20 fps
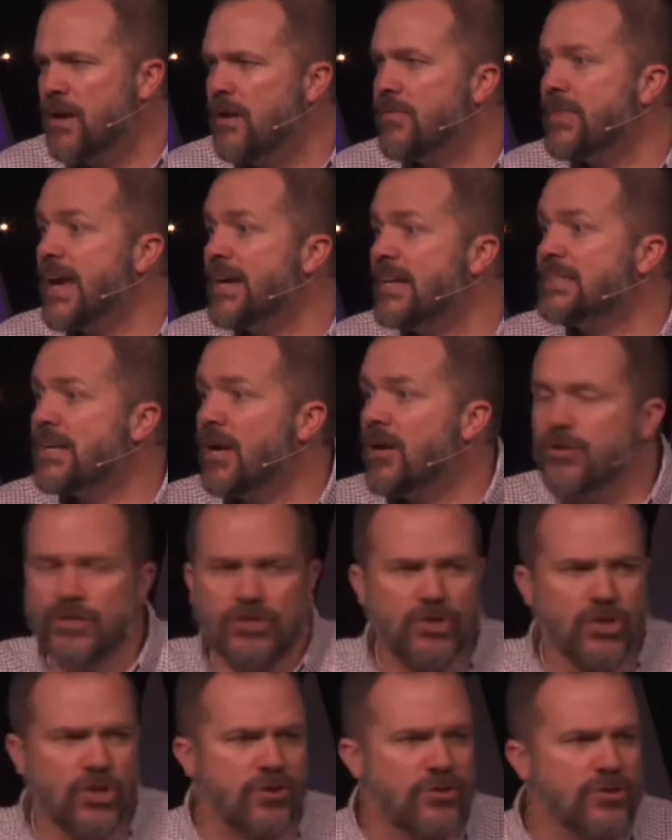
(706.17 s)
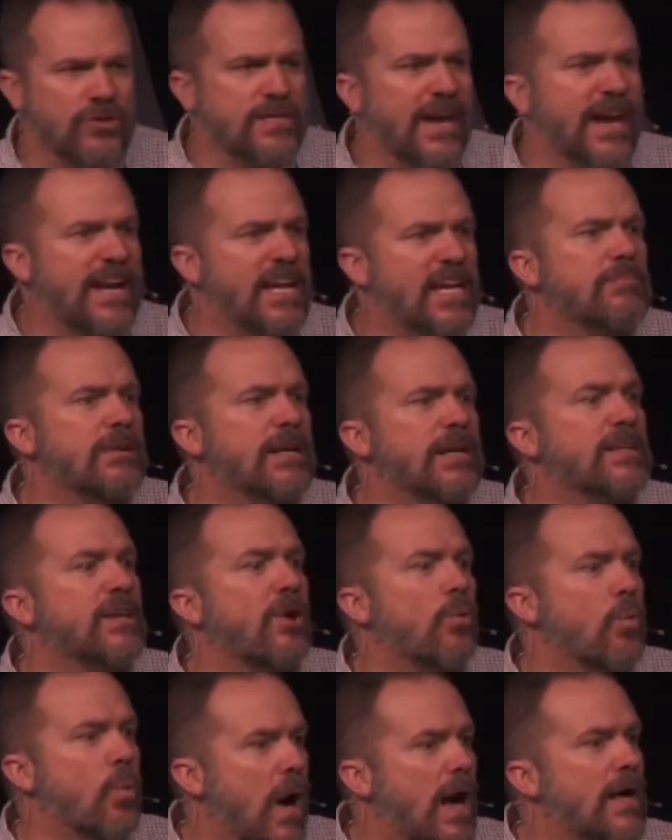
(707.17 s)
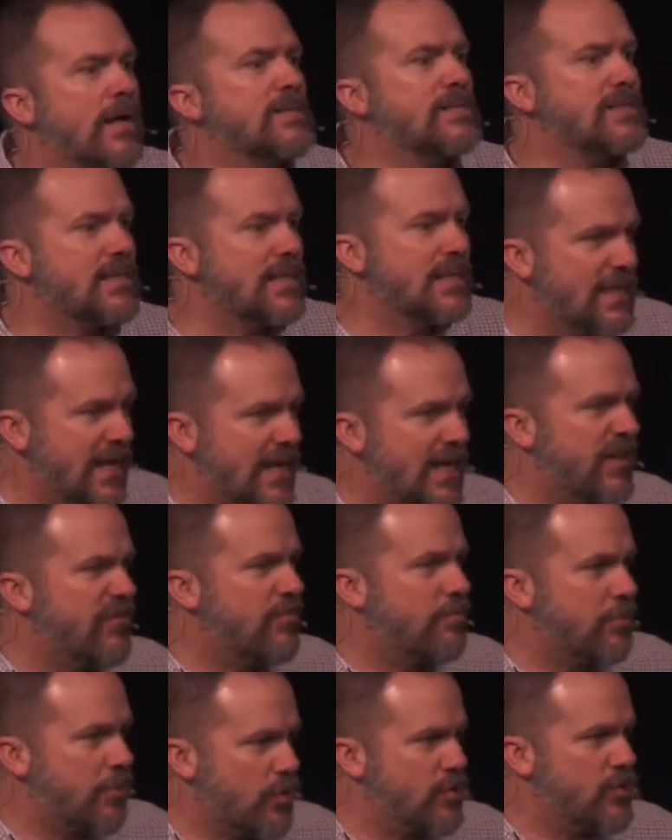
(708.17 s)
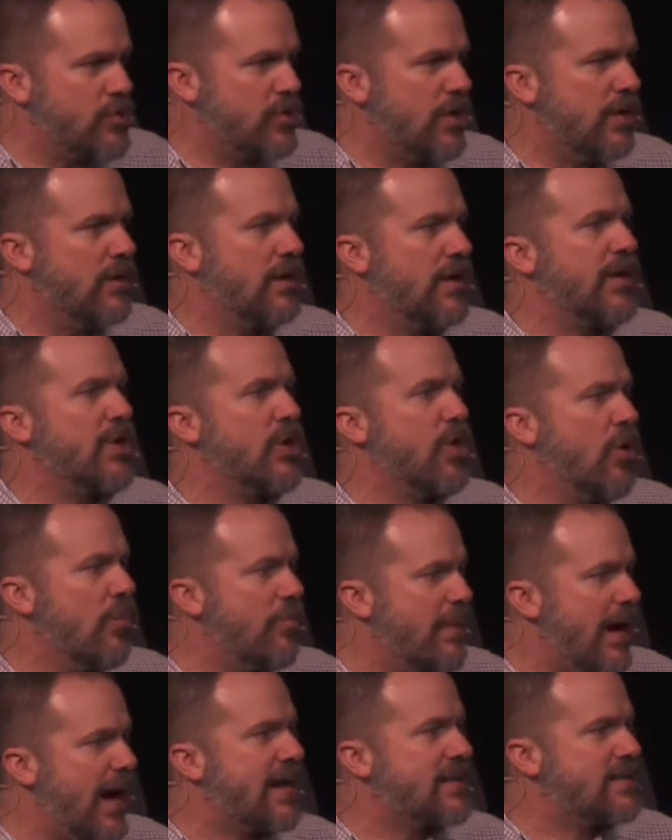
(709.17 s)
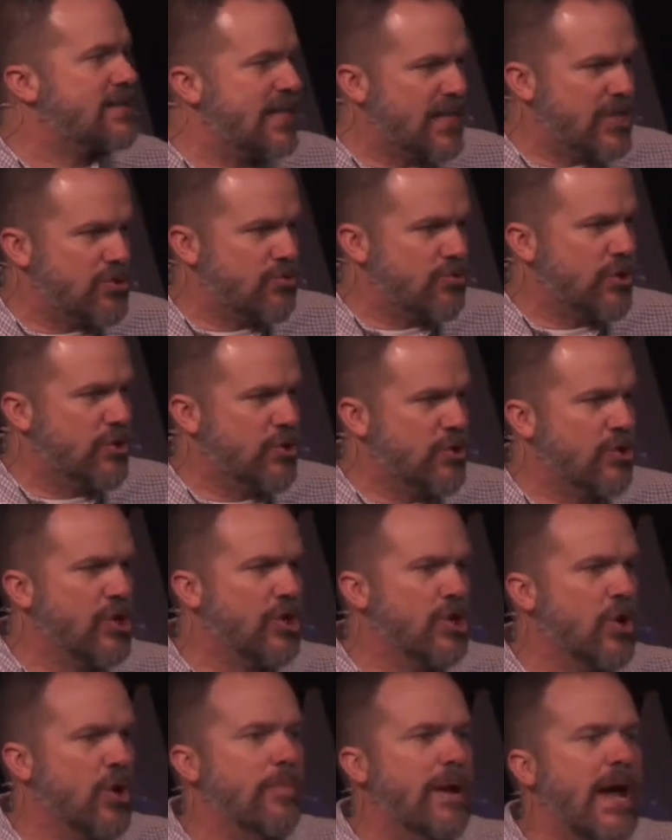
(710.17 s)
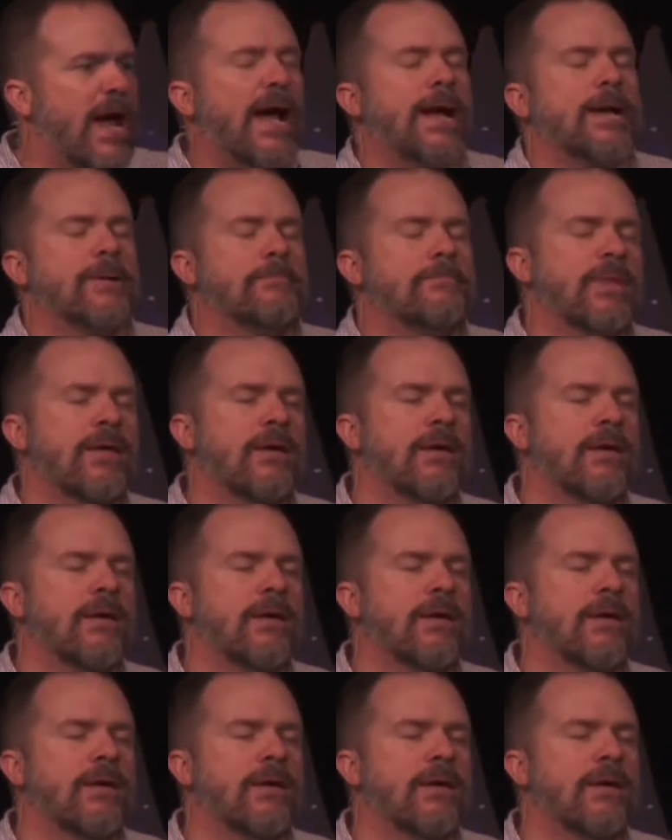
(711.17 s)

they tell the Jews, anybody that wants to leave Persia and go back to Israel, you can go back.